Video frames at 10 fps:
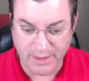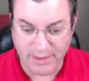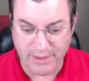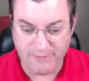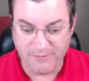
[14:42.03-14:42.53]

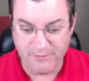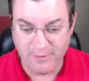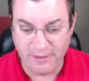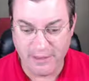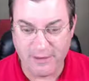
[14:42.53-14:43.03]
F,
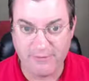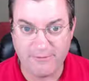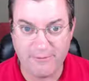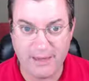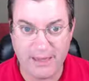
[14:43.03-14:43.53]

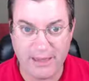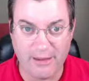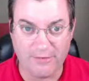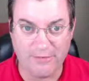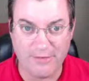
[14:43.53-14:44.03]
F,
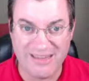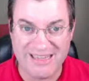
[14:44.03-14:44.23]
F.